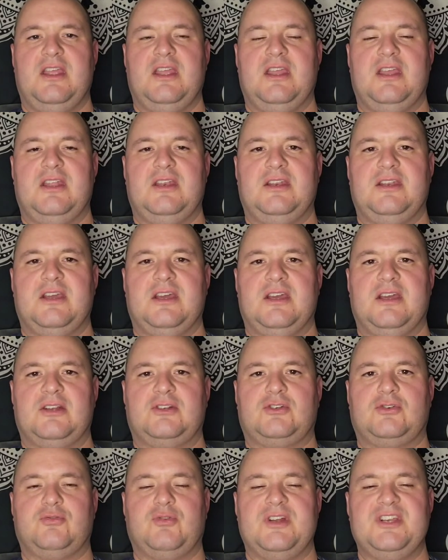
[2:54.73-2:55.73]
In
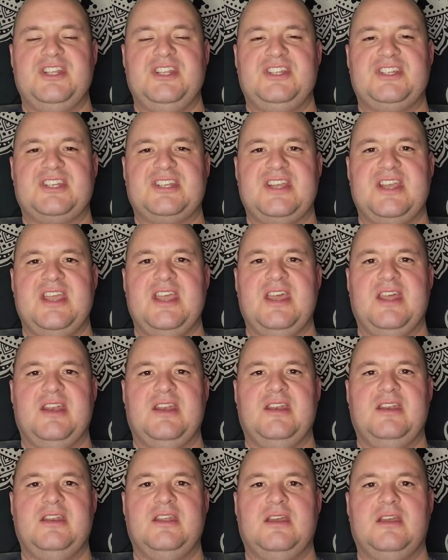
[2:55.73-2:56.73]
uh,
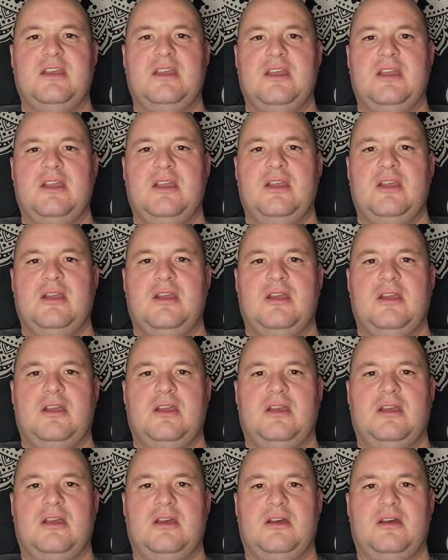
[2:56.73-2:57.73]
2010,
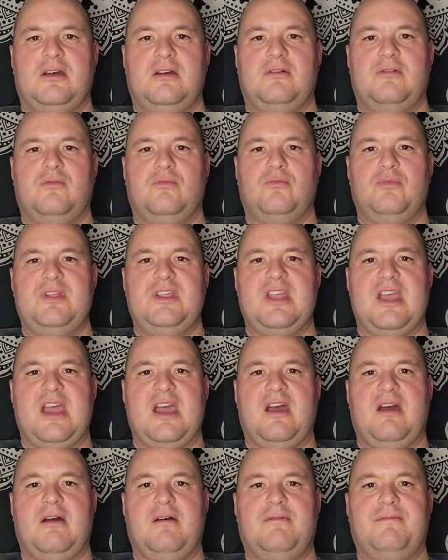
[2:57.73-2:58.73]
we
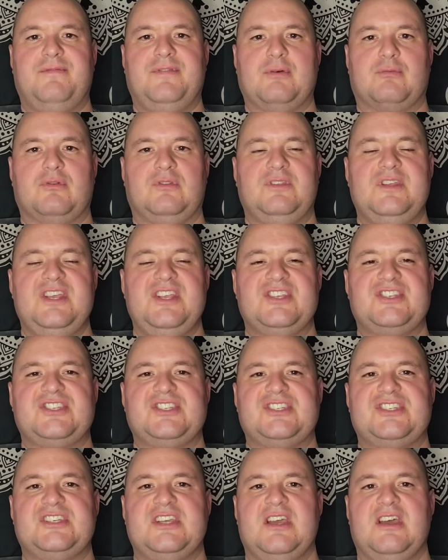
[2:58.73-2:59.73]
have the
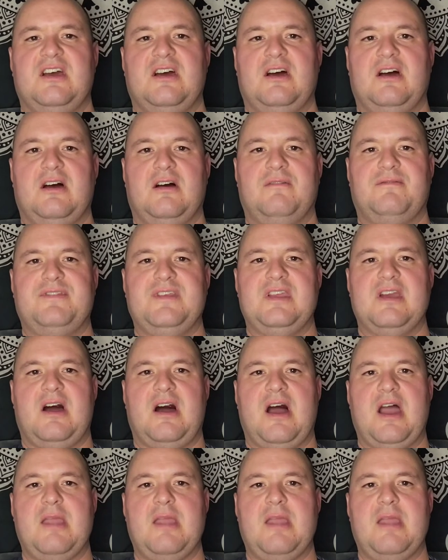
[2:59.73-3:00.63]
release of the